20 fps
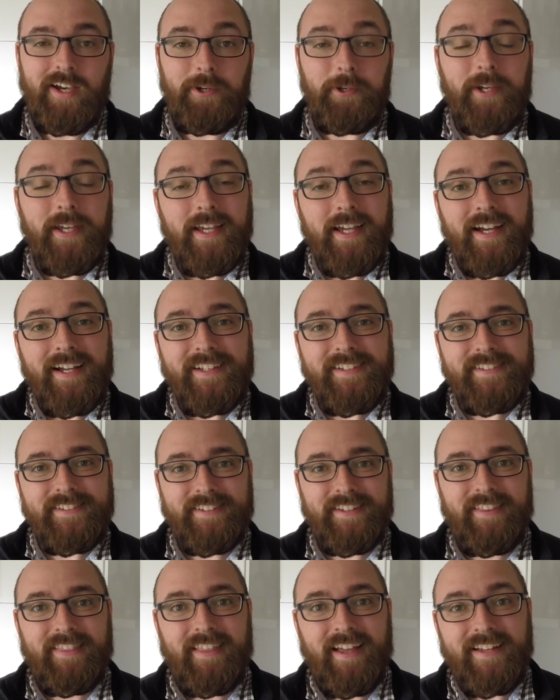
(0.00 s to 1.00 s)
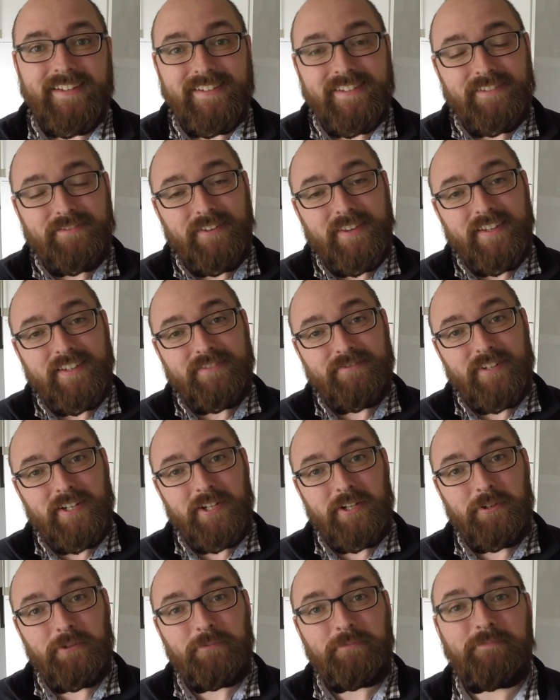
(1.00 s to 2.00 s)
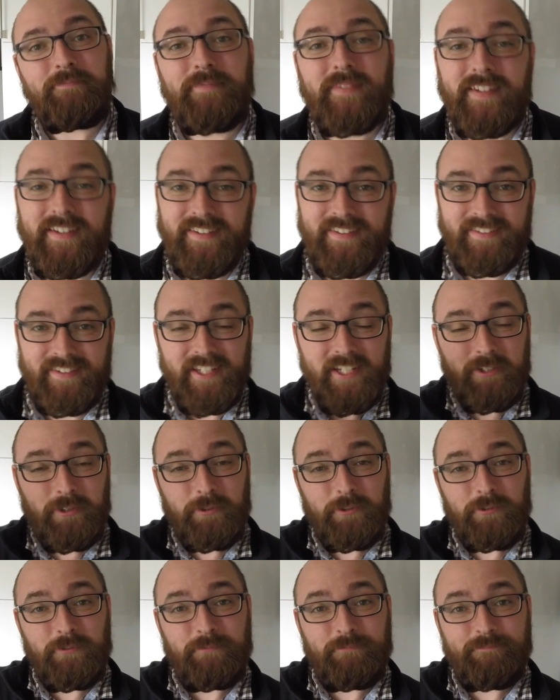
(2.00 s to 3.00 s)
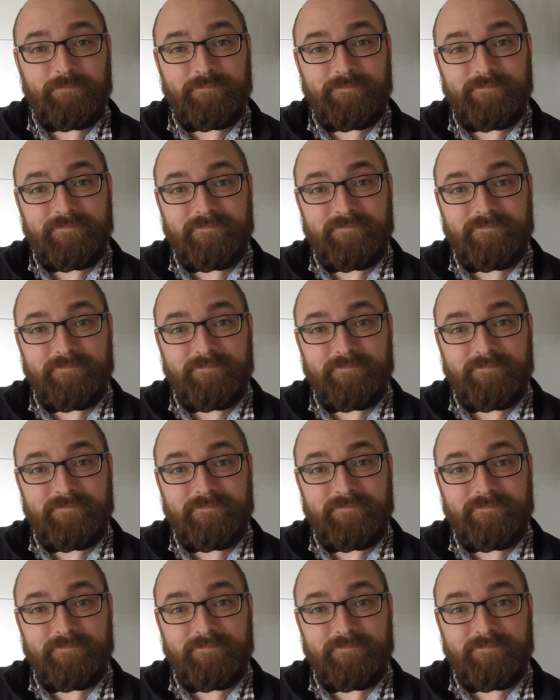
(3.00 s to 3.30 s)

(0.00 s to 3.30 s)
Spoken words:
Okay guys, that's it for this video. See you!